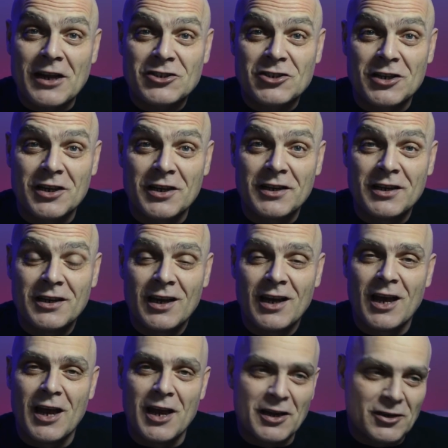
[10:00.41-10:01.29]
actually.
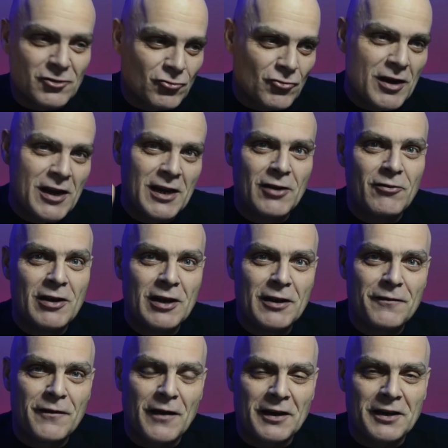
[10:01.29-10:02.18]
It's really,
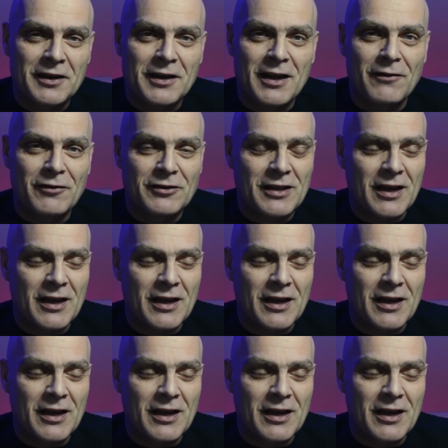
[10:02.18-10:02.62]
really funny the other